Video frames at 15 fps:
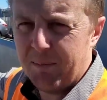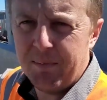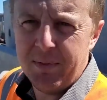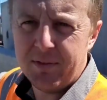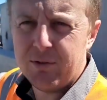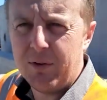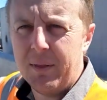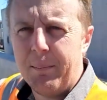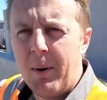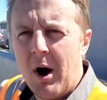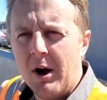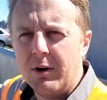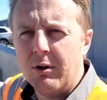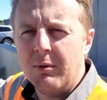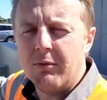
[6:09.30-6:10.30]
sort of the
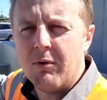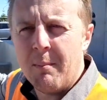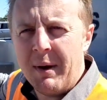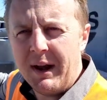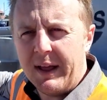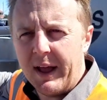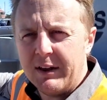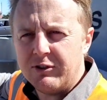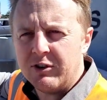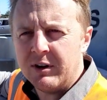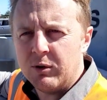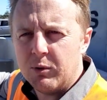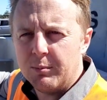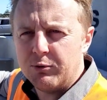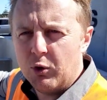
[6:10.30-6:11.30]

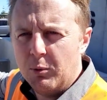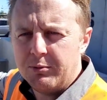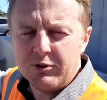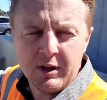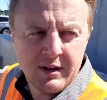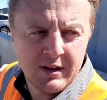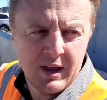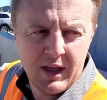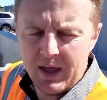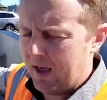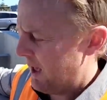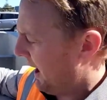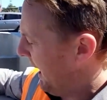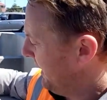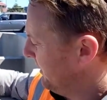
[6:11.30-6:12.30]
bioremediation or absorption,
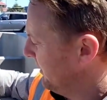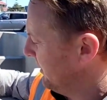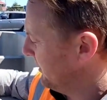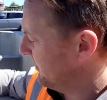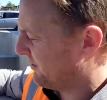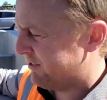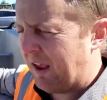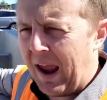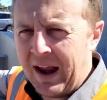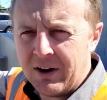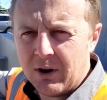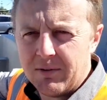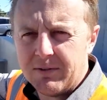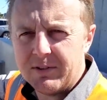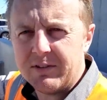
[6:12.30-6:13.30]
and the sand
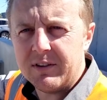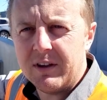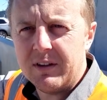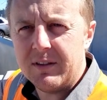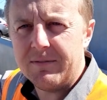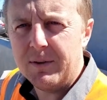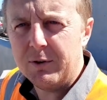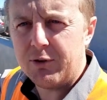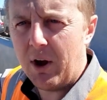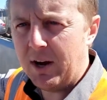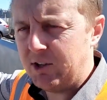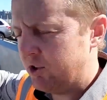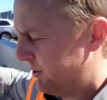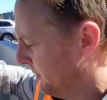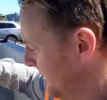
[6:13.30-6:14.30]
offers the
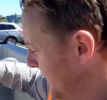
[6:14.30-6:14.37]
filtration.